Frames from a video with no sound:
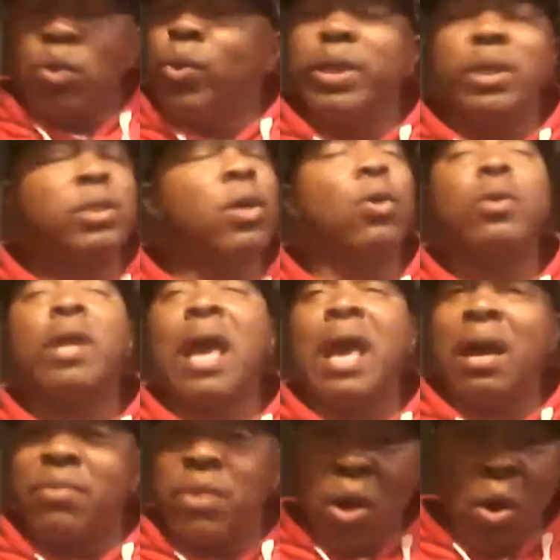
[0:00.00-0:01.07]
We don't
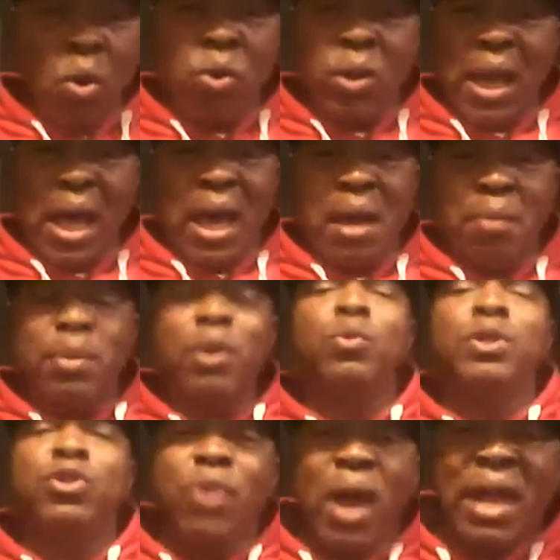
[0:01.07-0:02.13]
have an O line, but
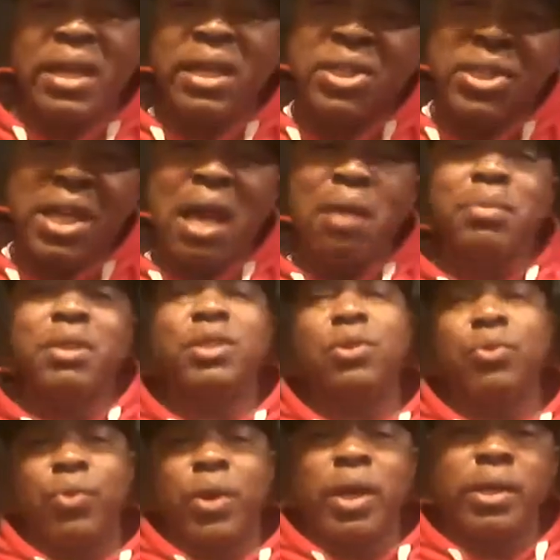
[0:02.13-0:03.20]
we trying to establish
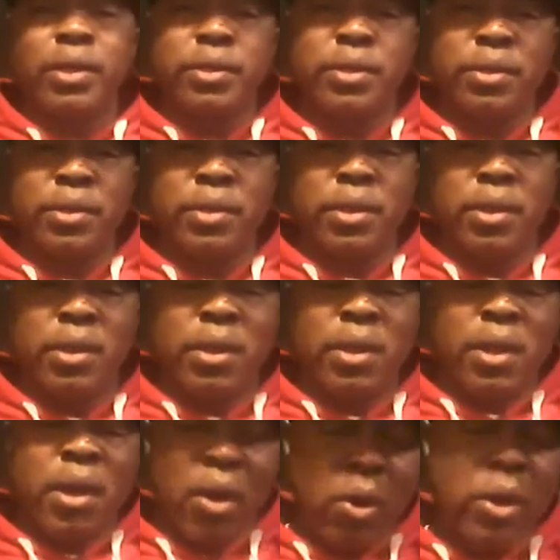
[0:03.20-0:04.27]
the run
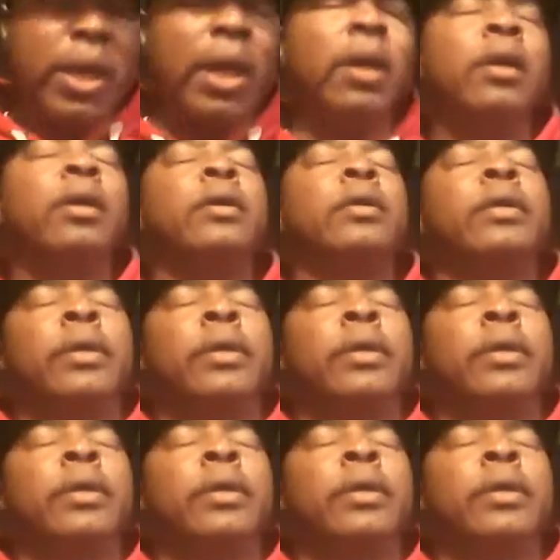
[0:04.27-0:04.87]
okay.